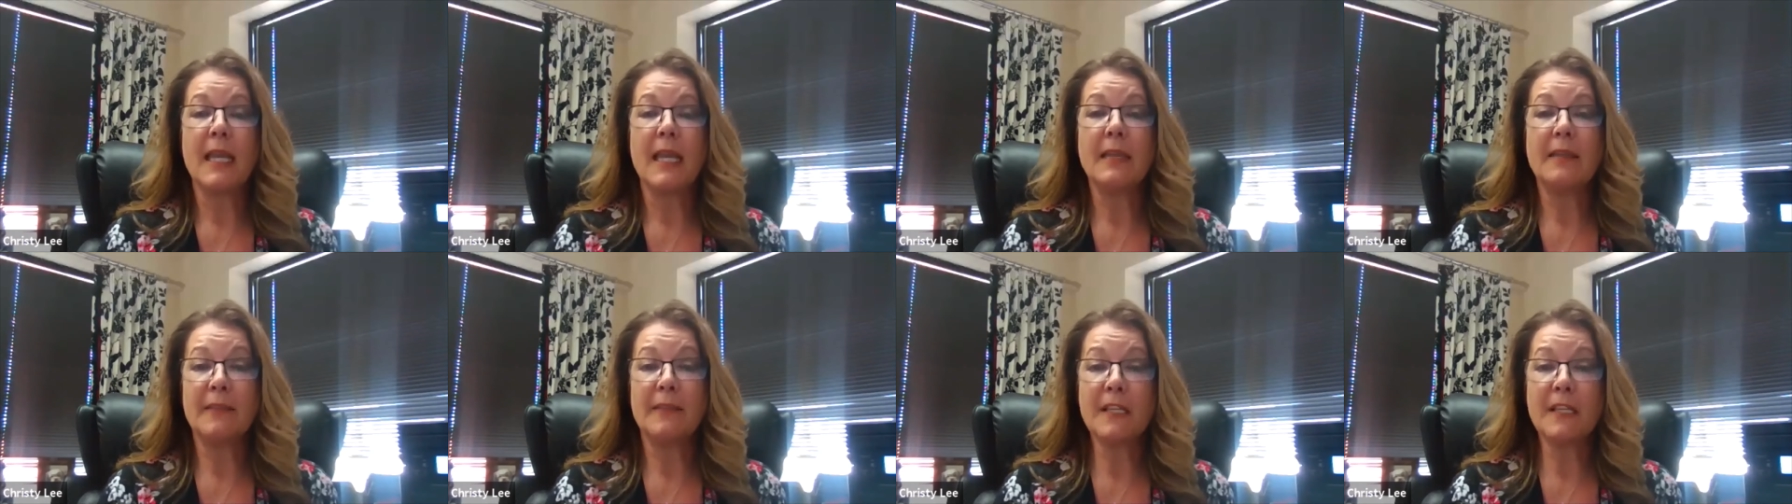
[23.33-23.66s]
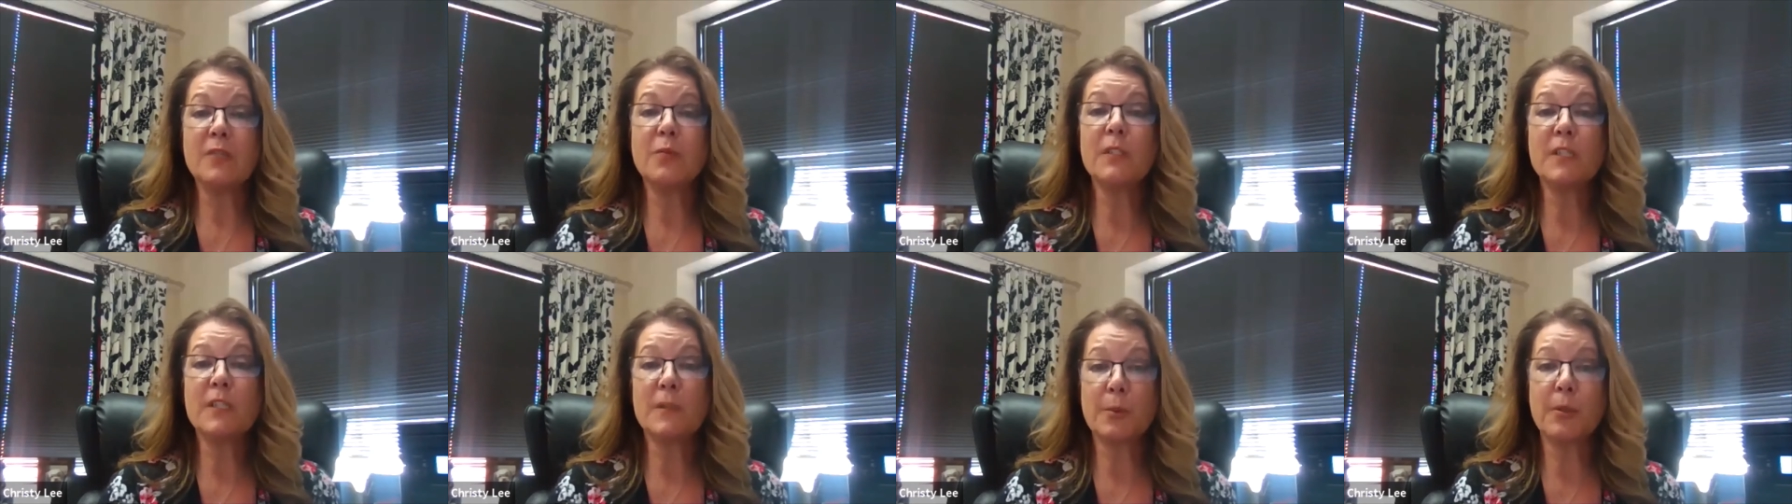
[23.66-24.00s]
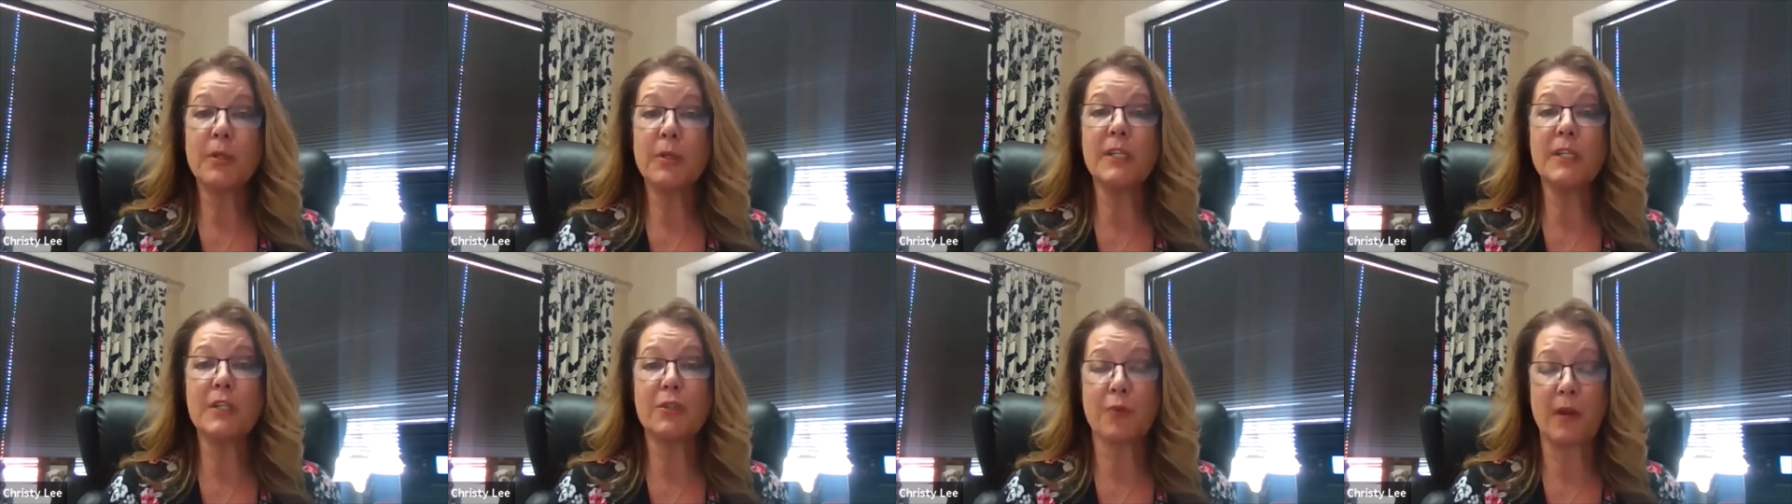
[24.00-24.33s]
This one's
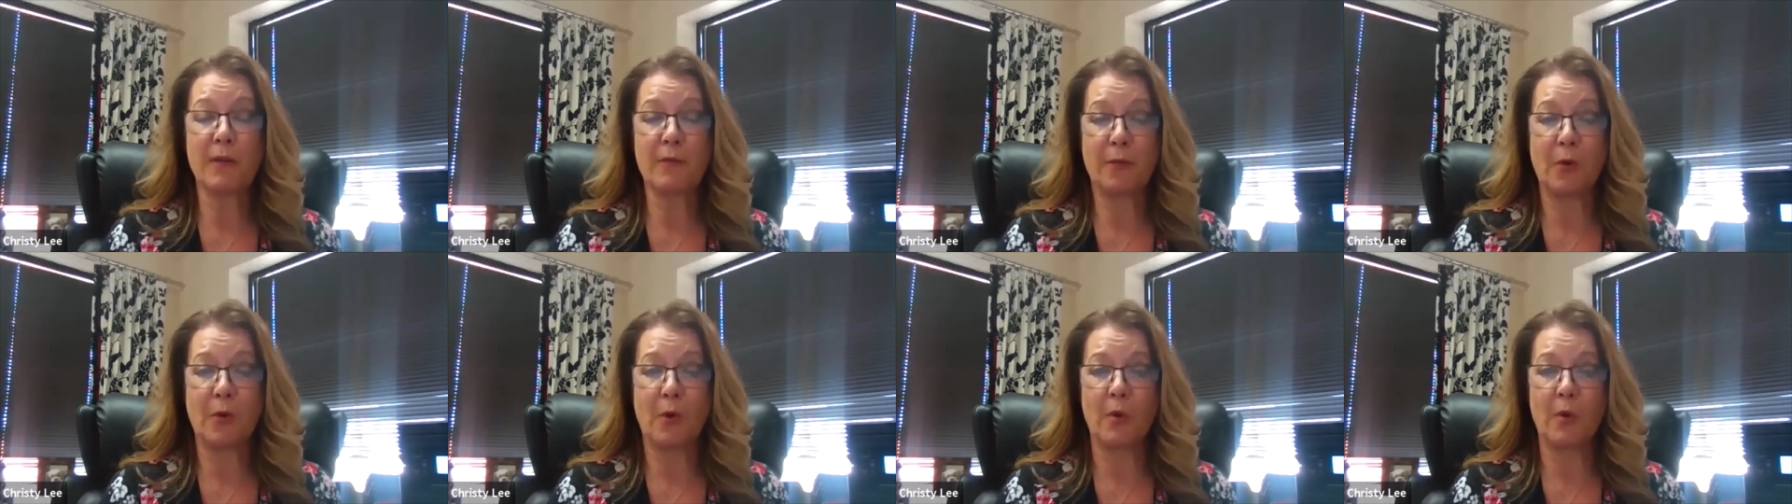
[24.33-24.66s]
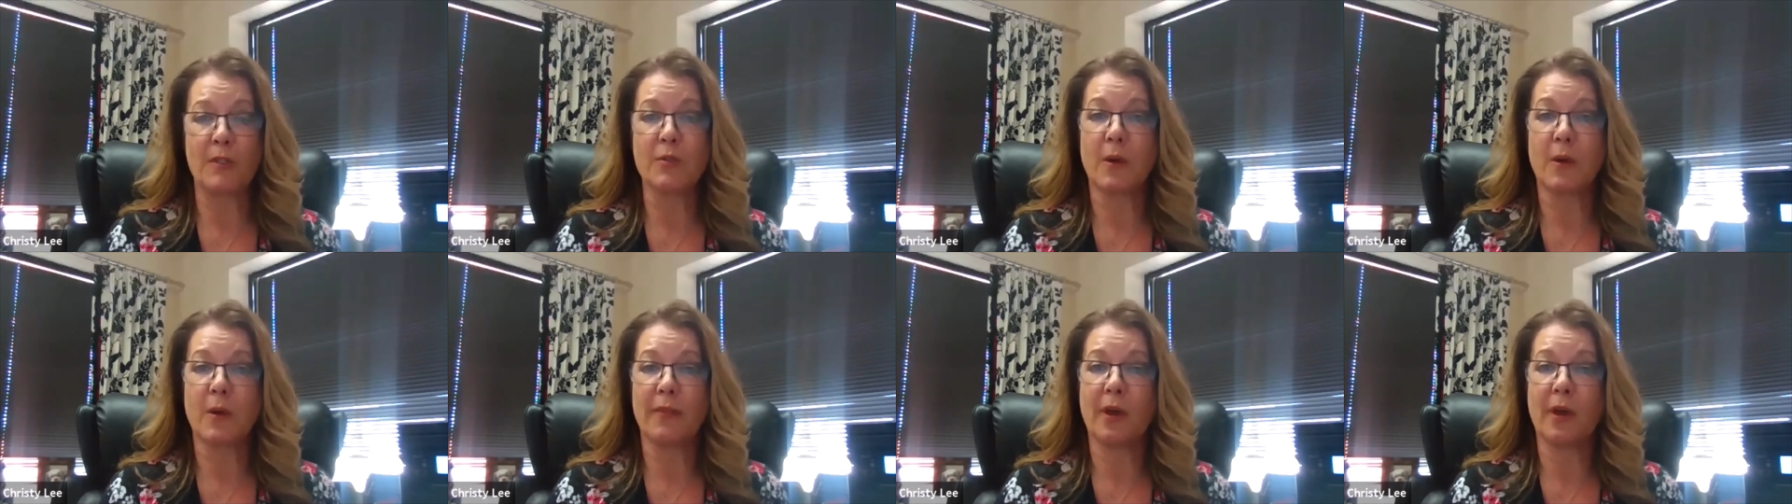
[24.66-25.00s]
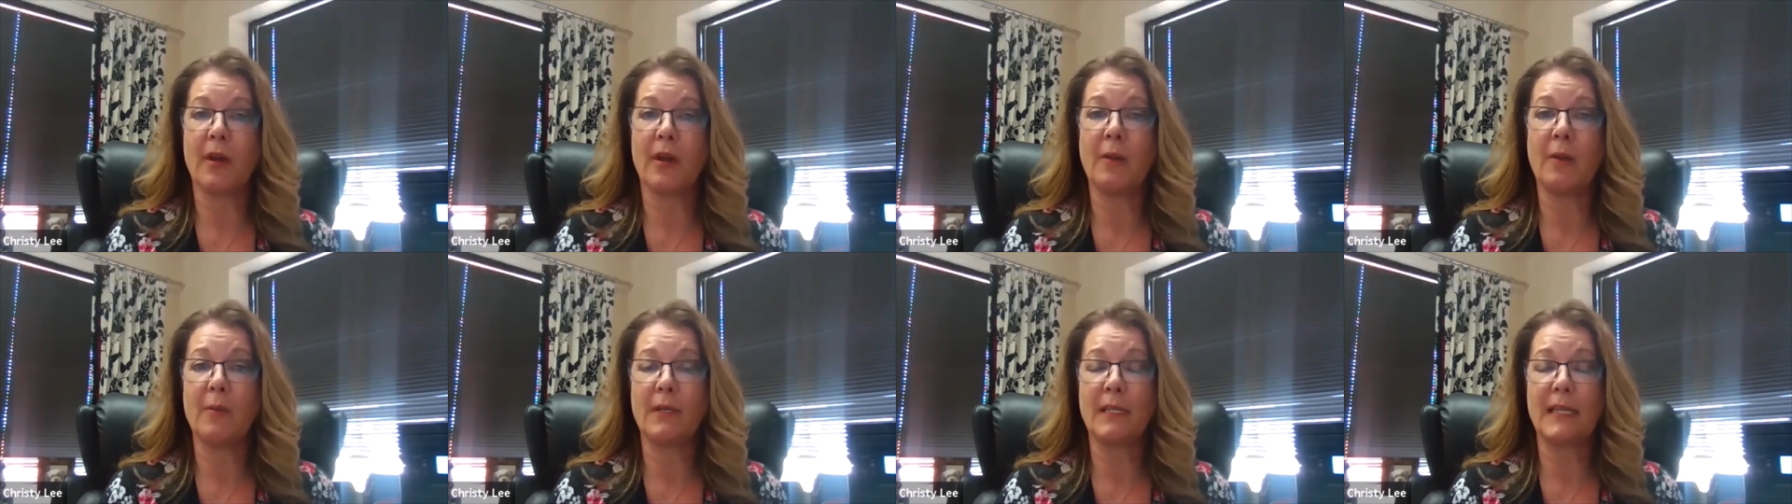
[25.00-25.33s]
pretty straightforward, so I
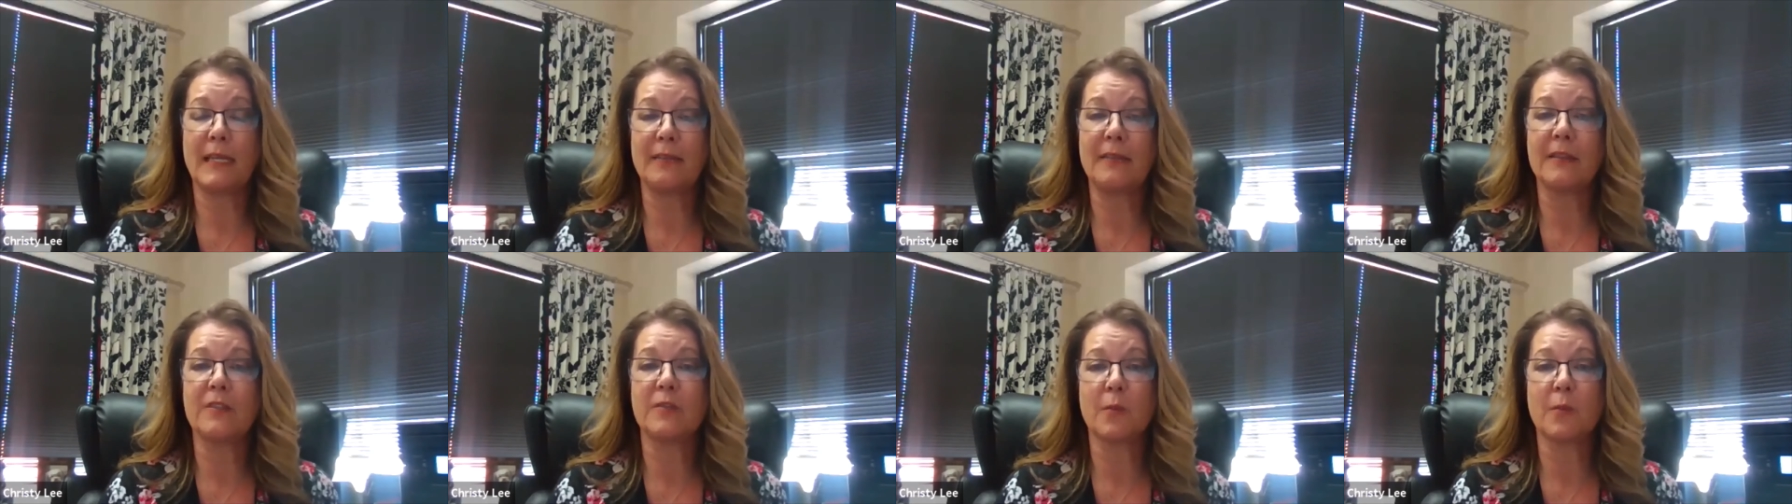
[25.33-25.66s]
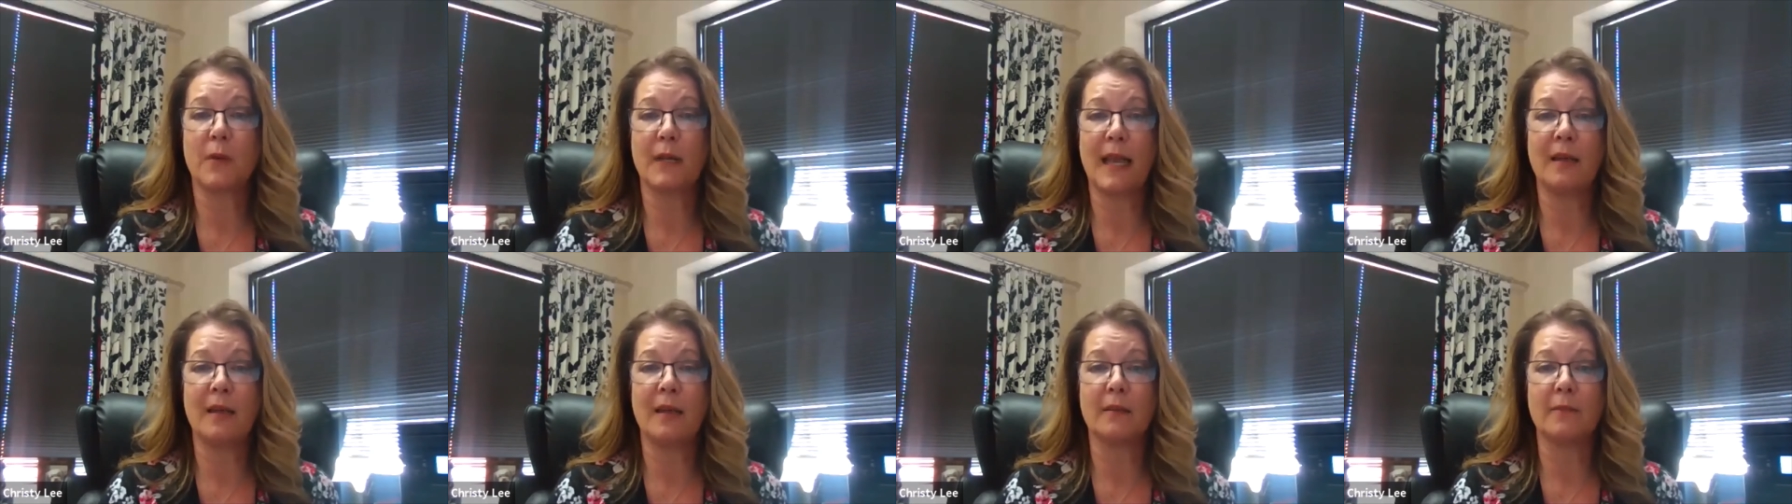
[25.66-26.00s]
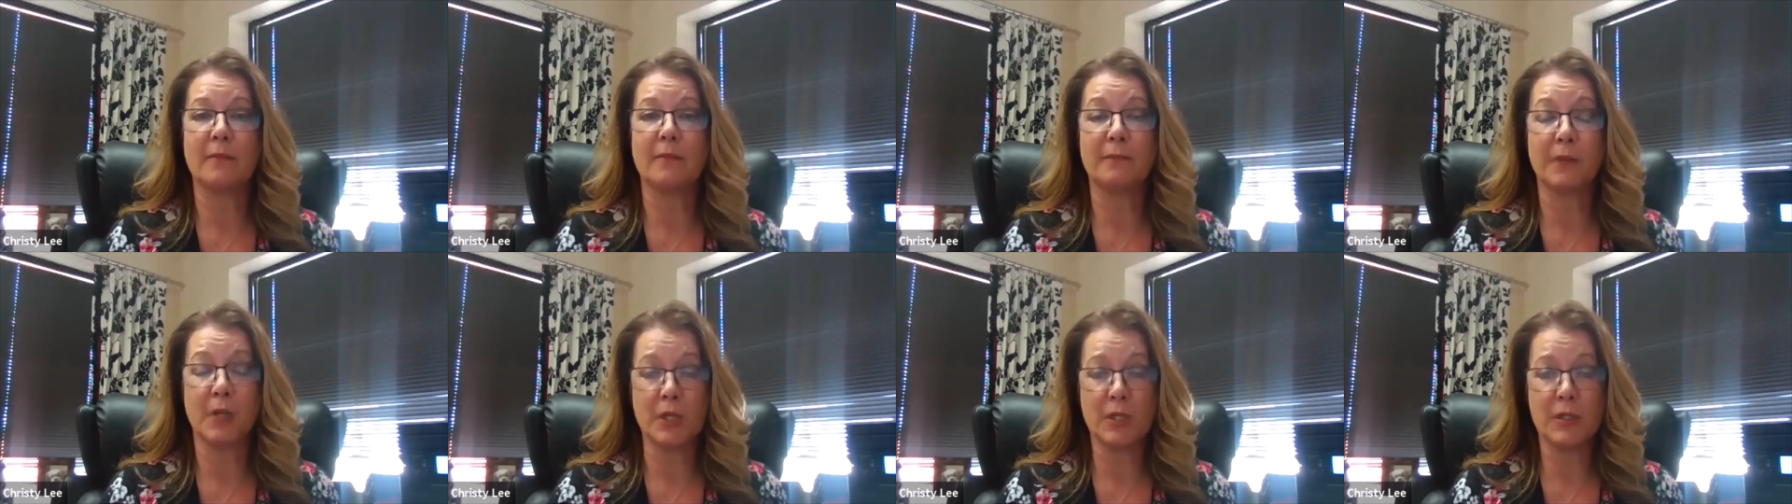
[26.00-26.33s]
thought I would get this one out
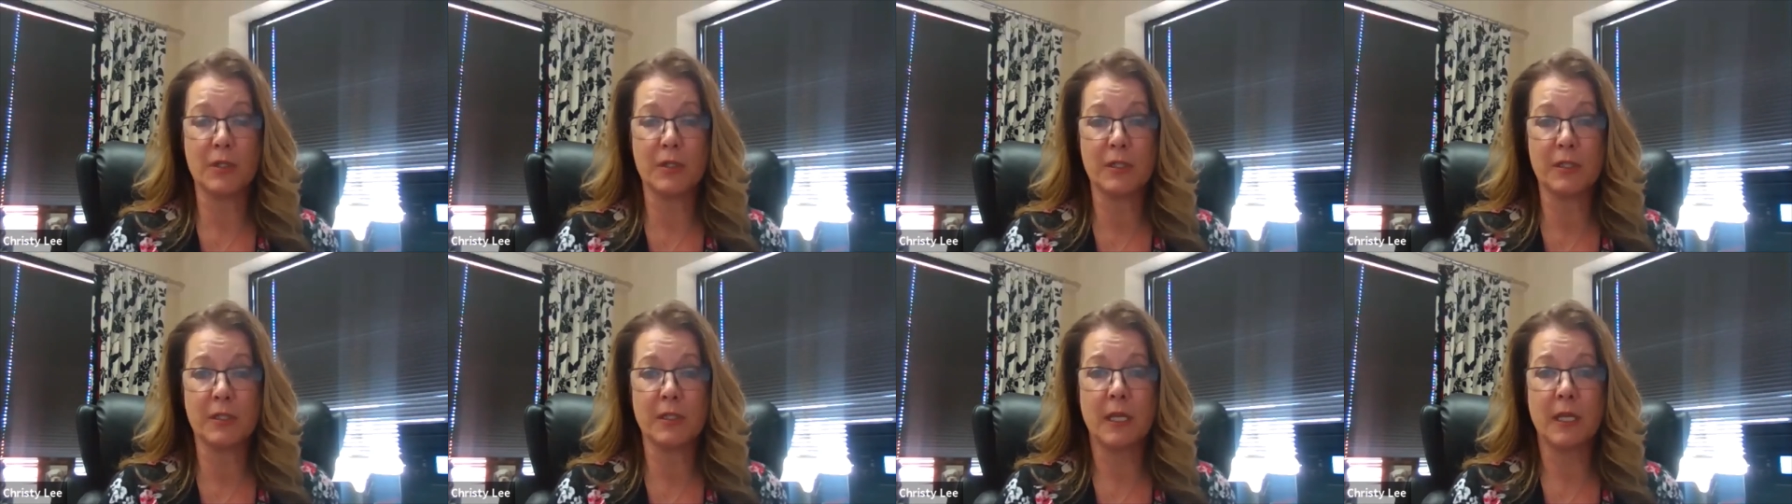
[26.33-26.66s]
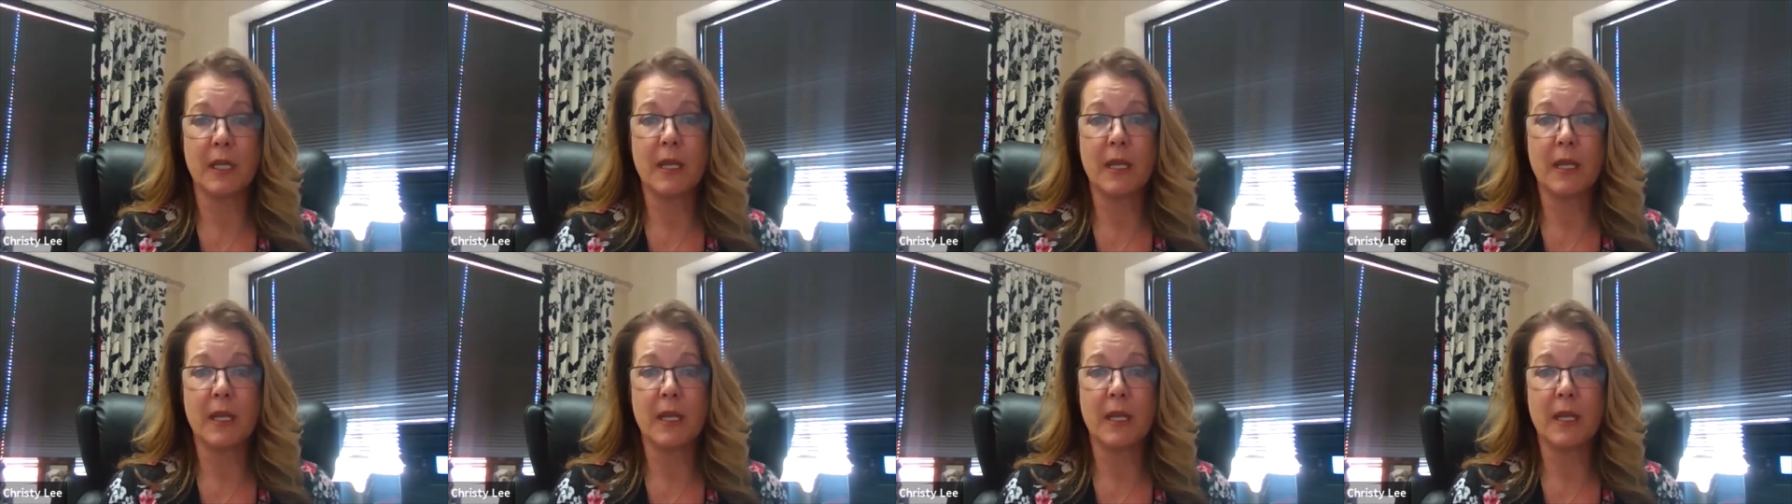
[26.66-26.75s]
first